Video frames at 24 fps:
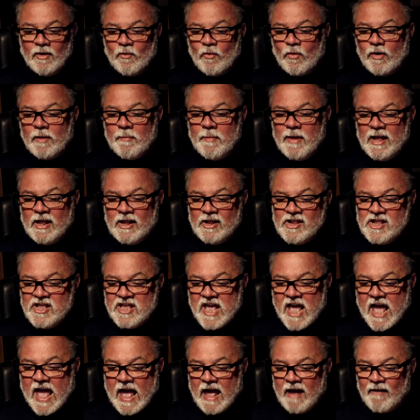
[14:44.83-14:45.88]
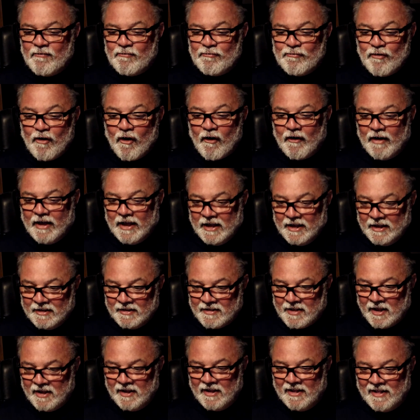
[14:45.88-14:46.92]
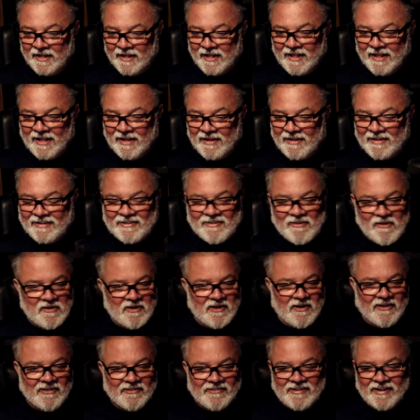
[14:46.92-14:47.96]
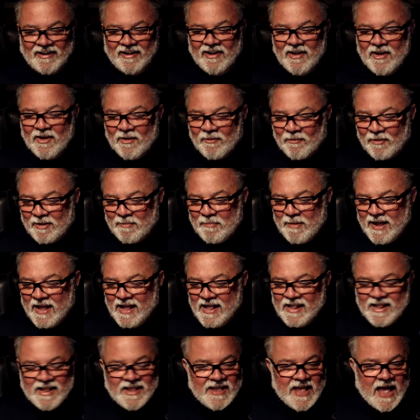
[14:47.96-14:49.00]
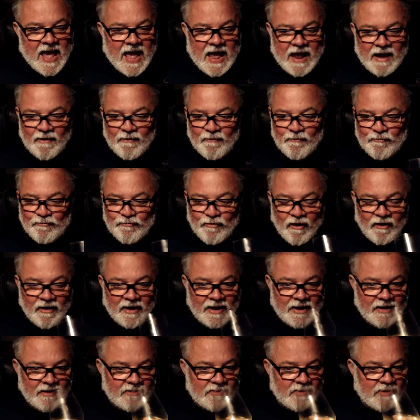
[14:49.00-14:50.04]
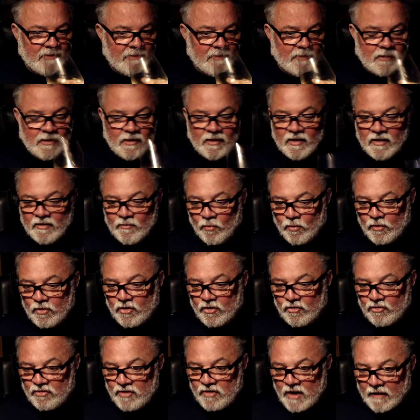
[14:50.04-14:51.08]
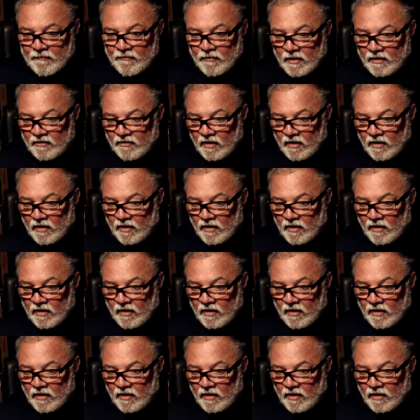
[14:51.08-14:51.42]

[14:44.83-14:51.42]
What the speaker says: What do you mean? Yeah, right. John Archer. What do you mean? Yeah, right. Never.